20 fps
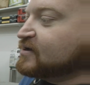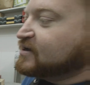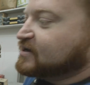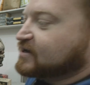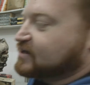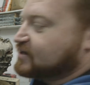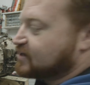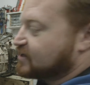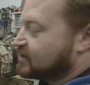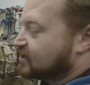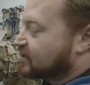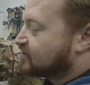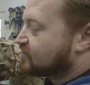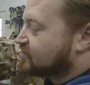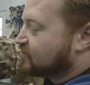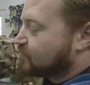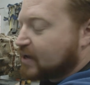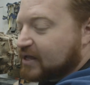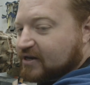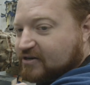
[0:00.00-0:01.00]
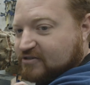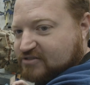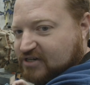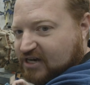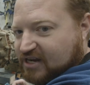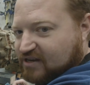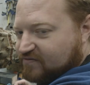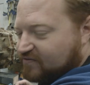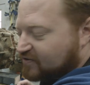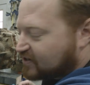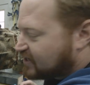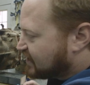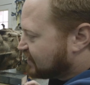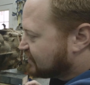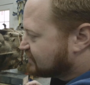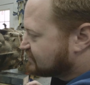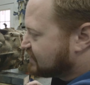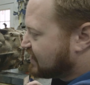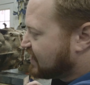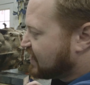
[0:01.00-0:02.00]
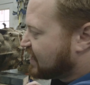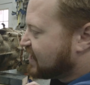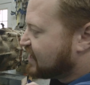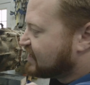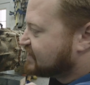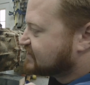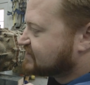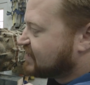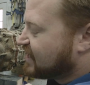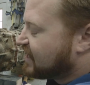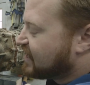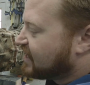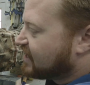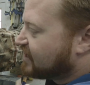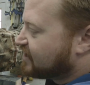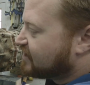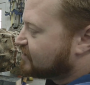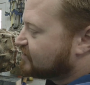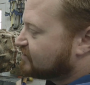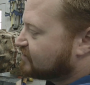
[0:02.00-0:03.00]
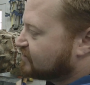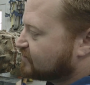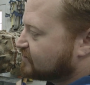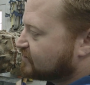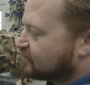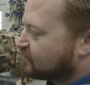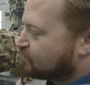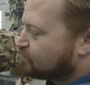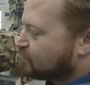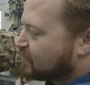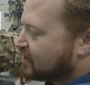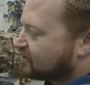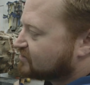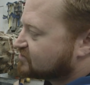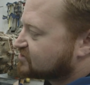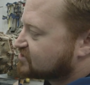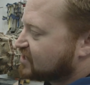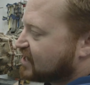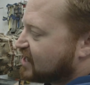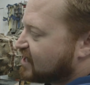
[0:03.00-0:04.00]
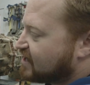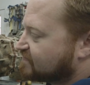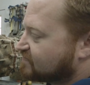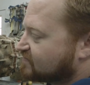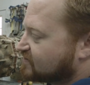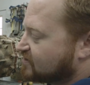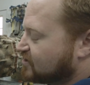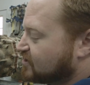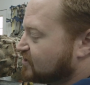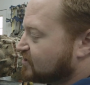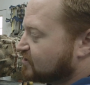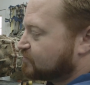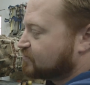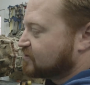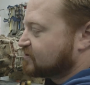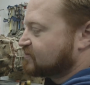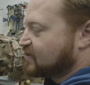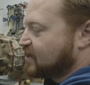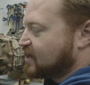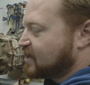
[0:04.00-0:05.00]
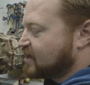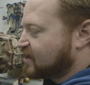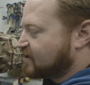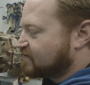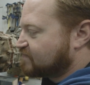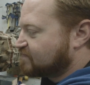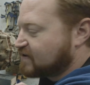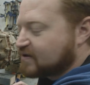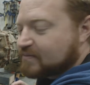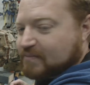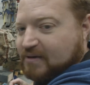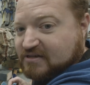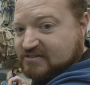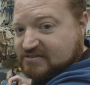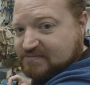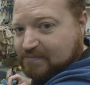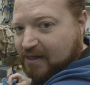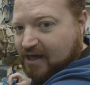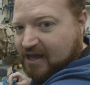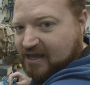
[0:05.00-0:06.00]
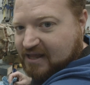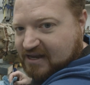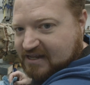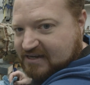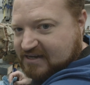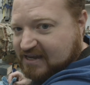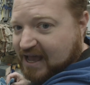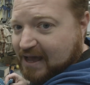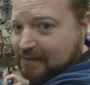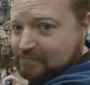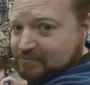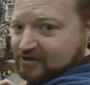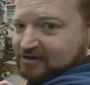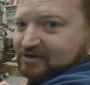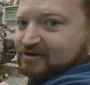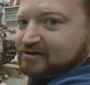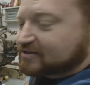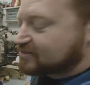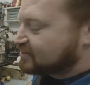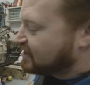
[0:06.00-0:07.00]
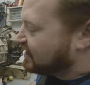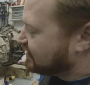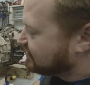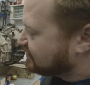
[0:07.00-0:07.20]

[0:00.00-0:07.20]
And the manual transfer case has a male shaft with a female spline adapter that